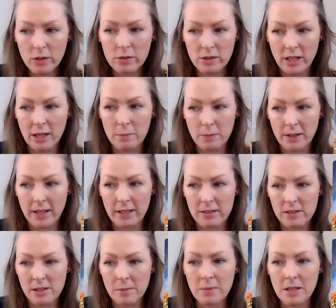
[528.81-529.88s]
take place
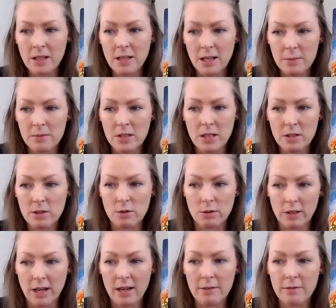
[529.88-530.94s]
something comes into your
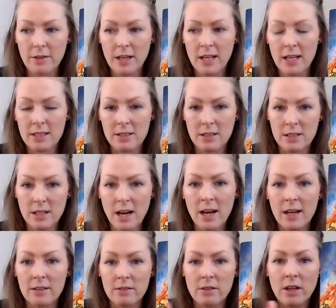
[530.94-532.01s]
life and as it
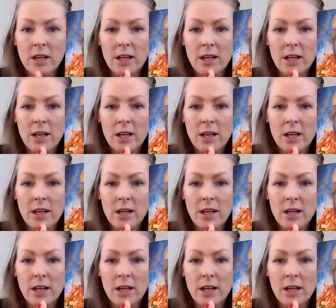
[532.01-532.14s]
does